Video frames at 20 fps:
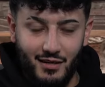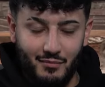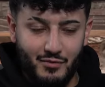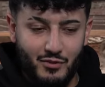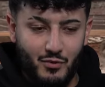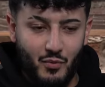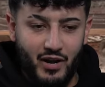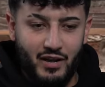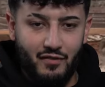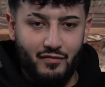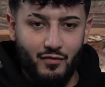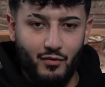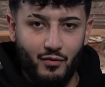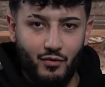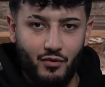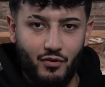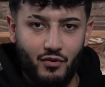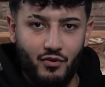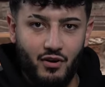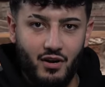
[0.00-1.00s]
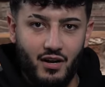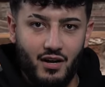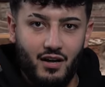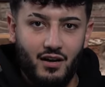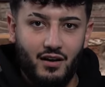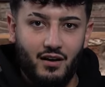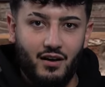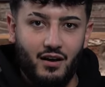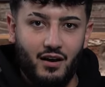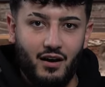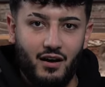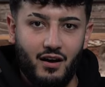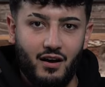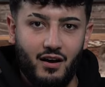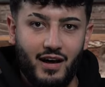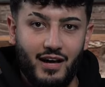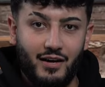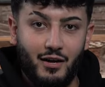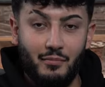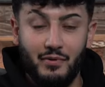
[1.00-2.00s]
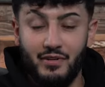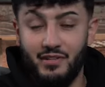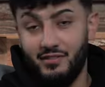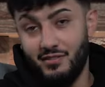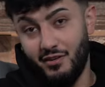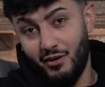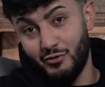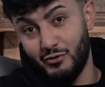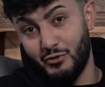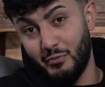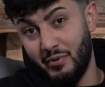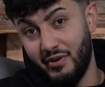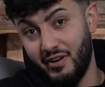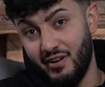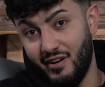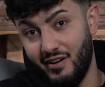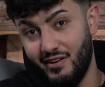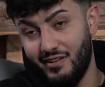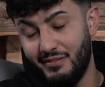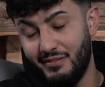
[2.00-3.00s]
I'm twenty-four uh, and I'm an entrepreneur.